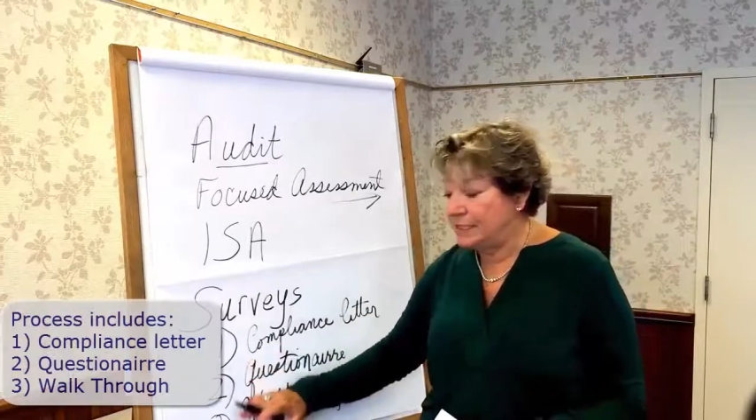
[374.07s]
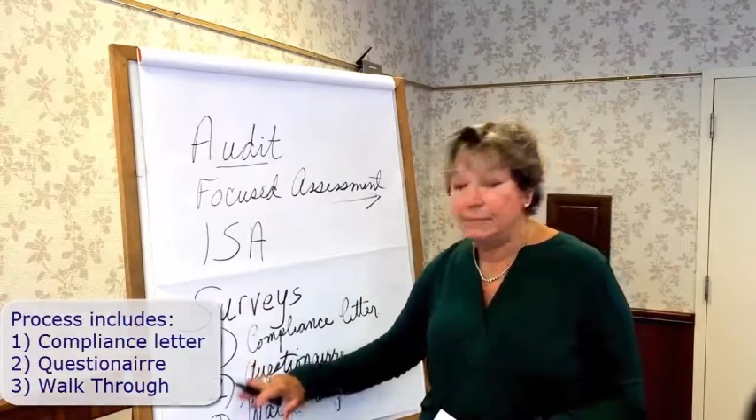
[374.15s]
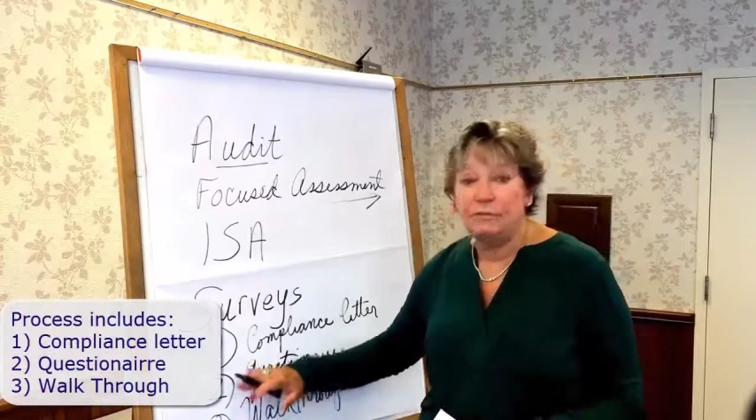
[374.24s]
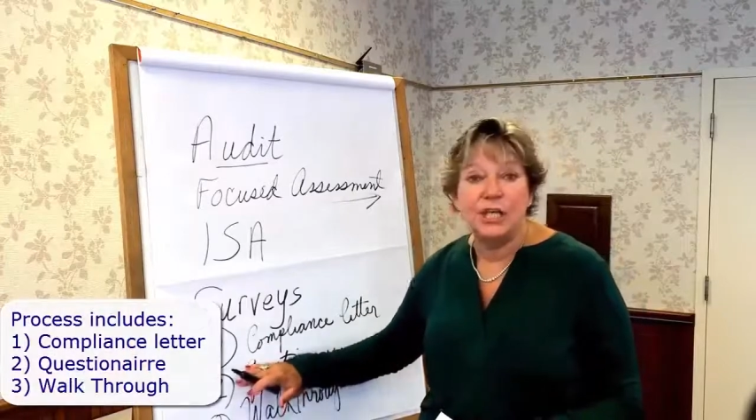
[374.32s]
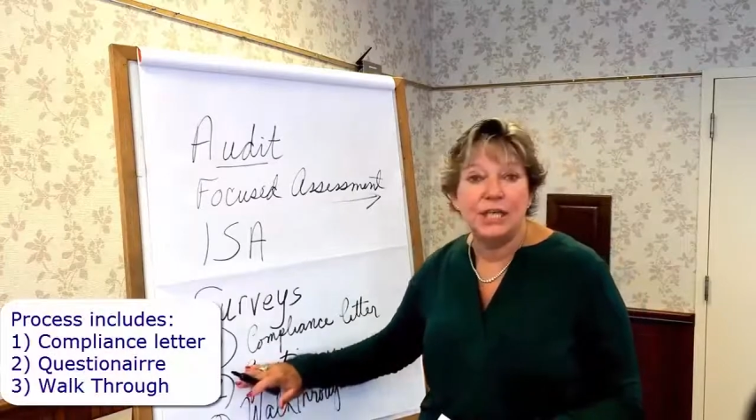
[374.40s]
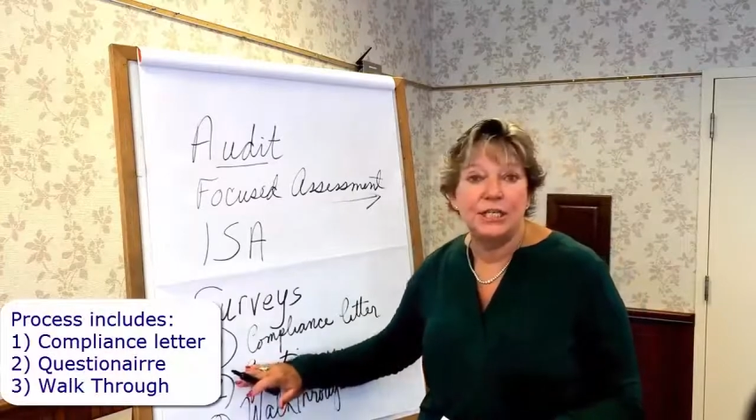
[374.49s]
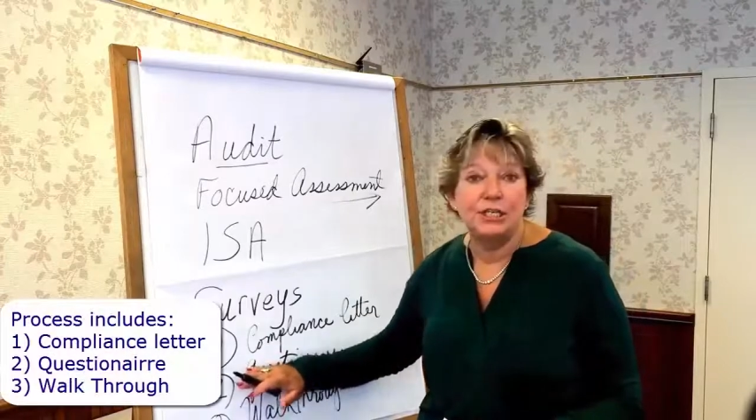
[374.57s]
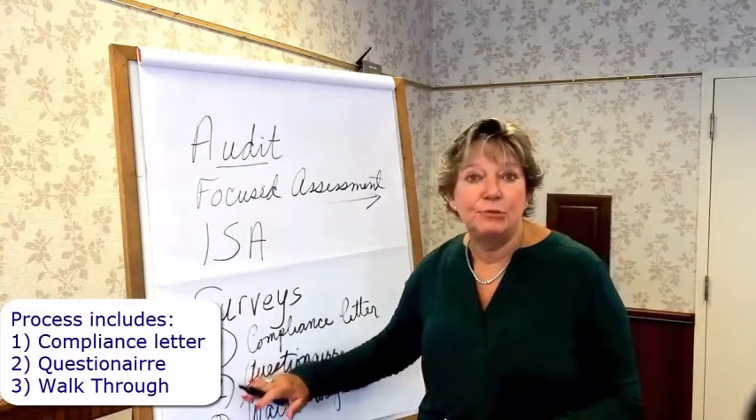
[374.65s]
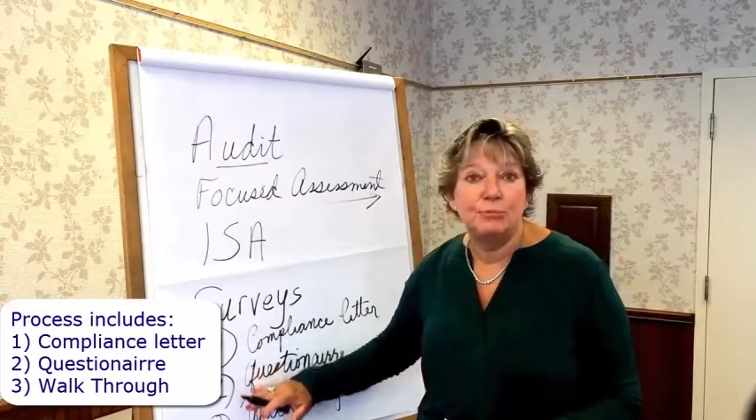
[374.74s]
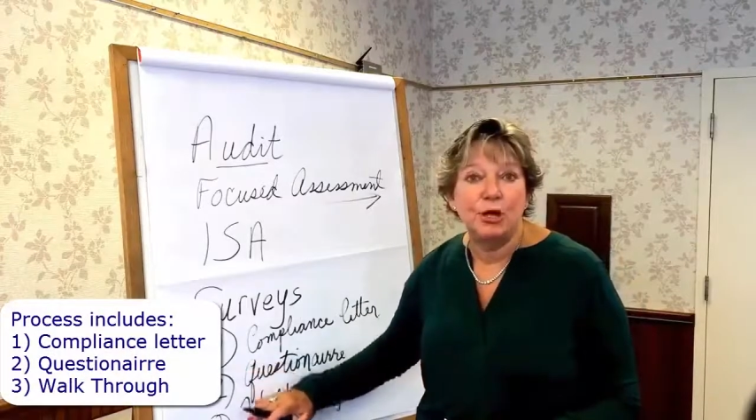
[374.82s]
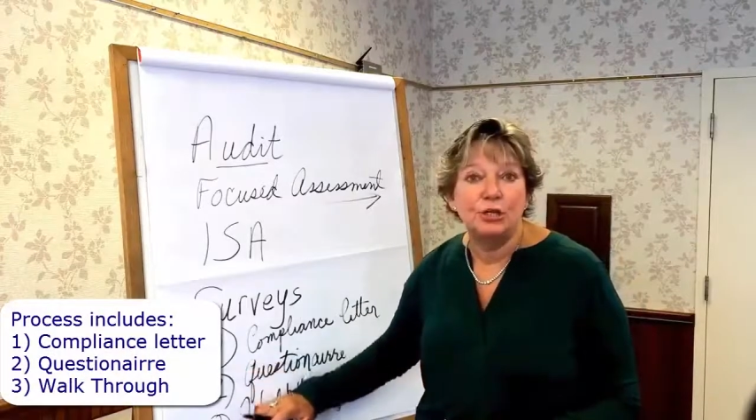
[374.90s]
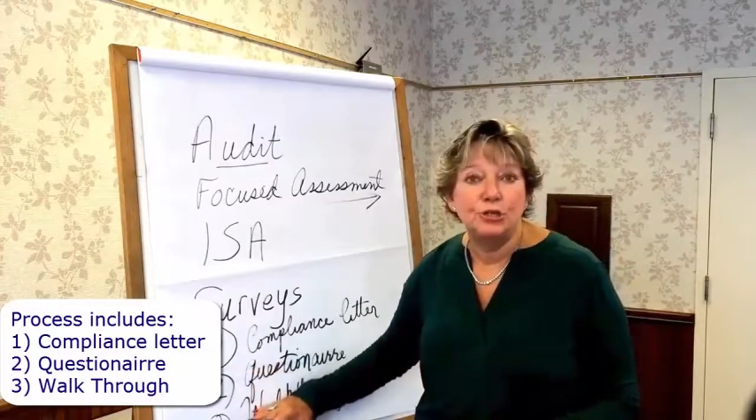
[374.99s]
subjected to
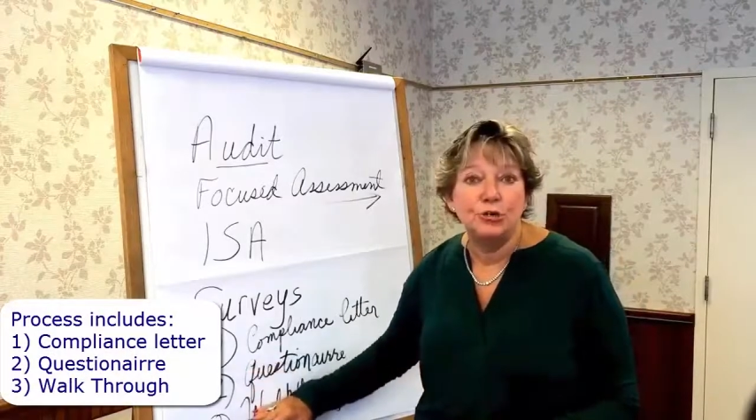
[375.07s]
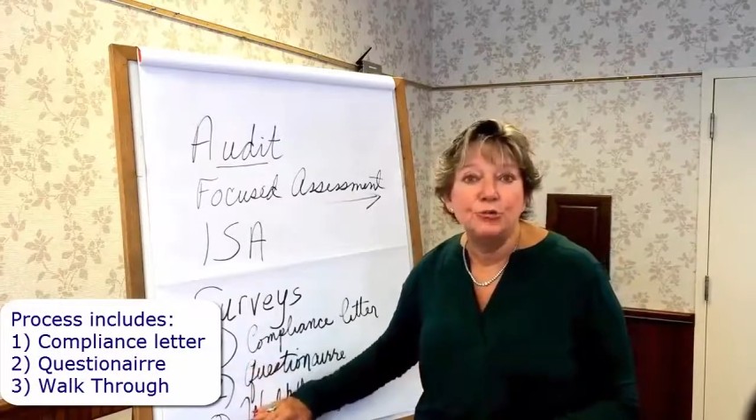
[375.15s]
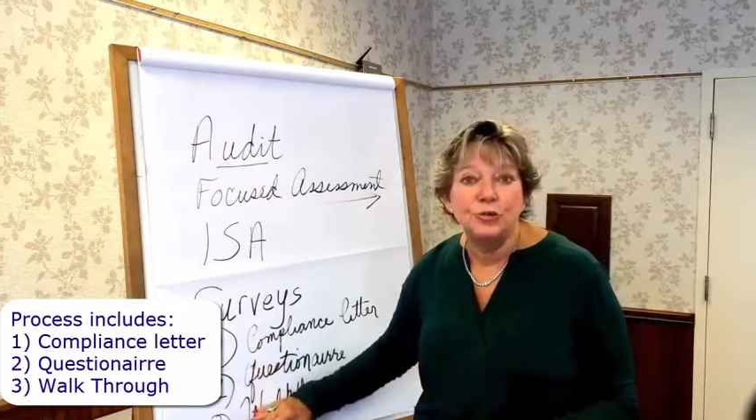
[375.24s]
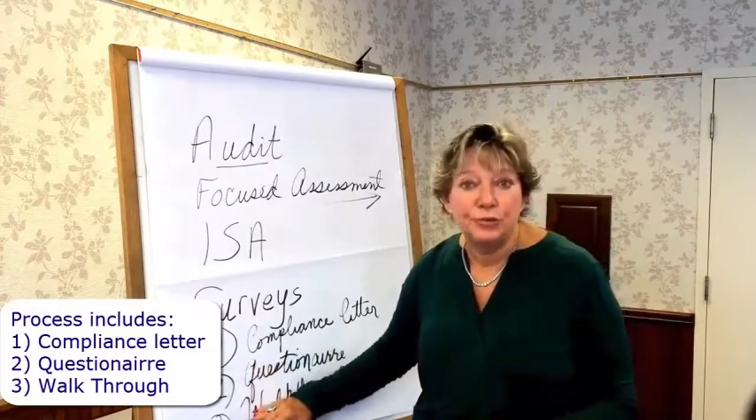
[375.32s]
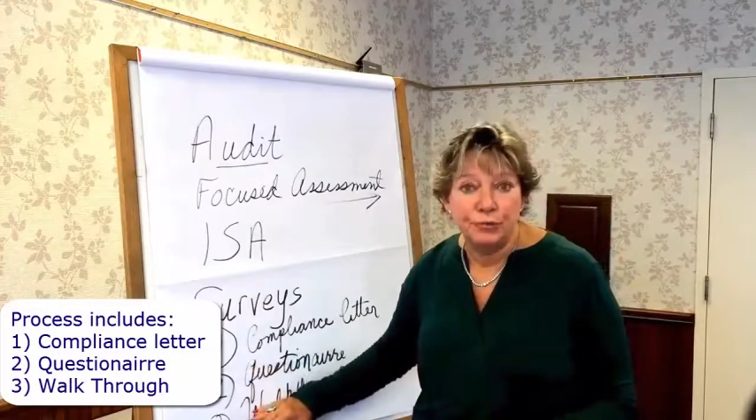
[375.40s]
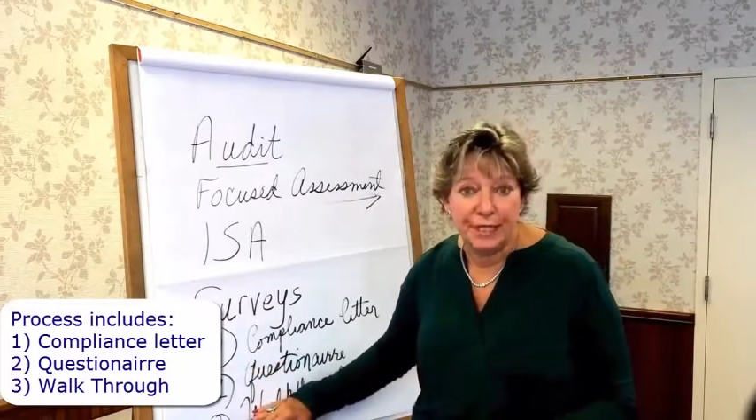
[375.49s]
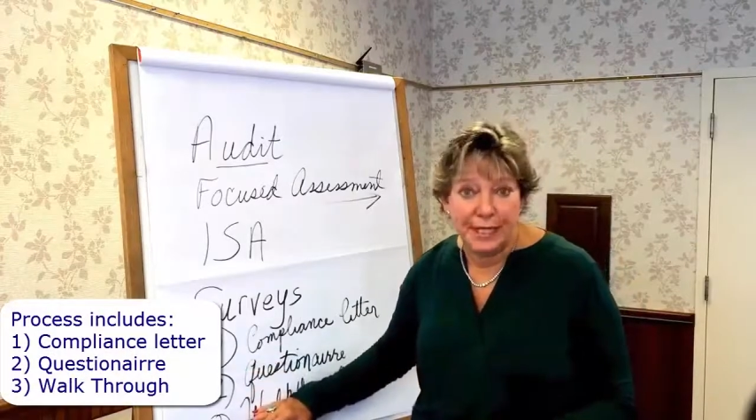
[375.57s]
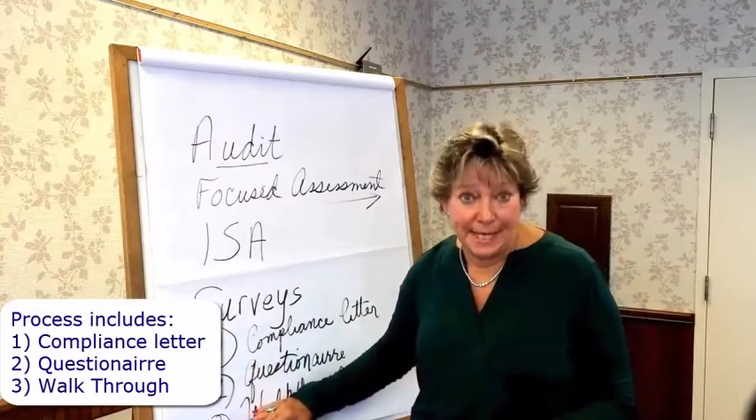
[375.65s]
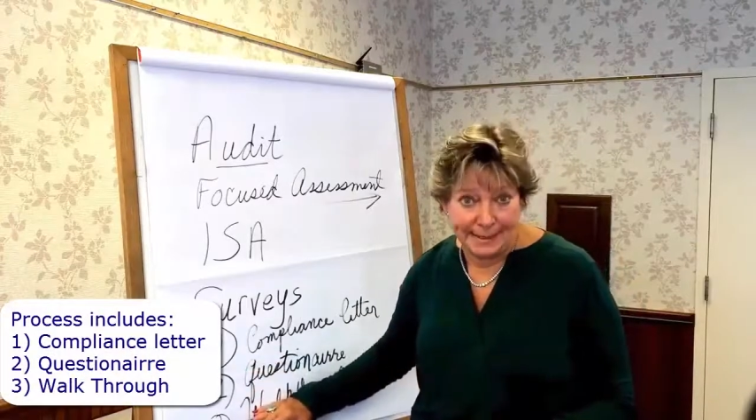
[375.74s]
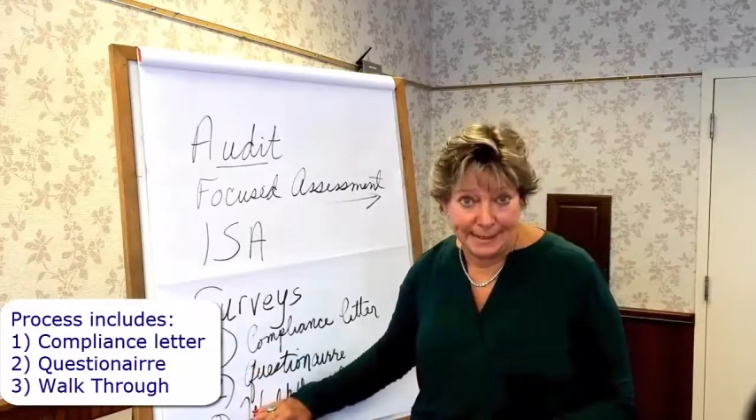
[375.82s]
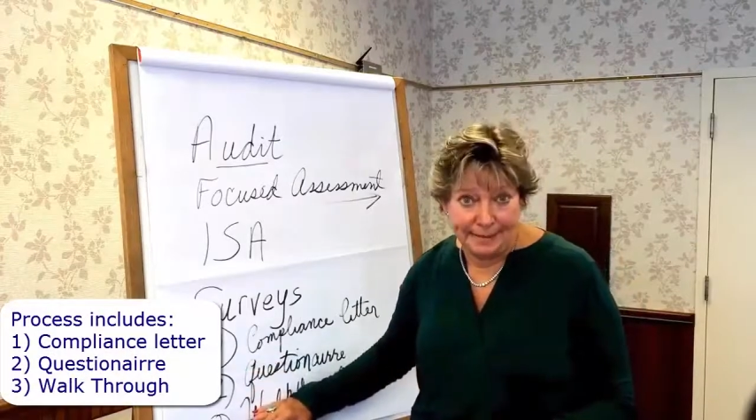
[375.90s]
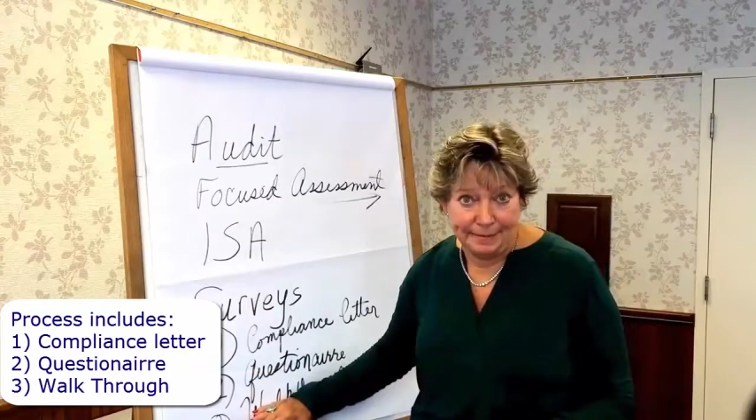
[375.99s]
part 2 and 3
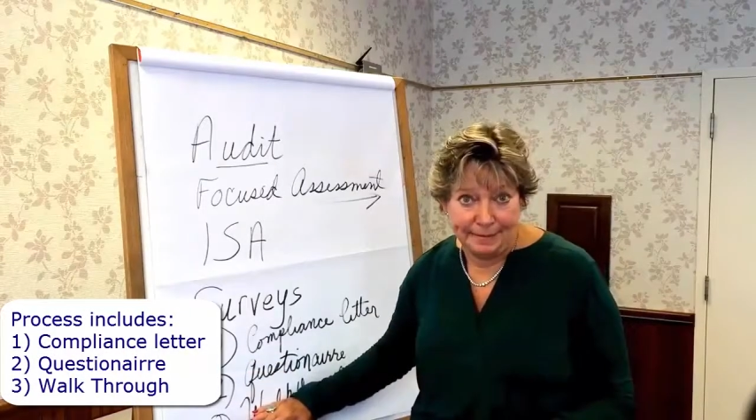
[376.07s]
yet,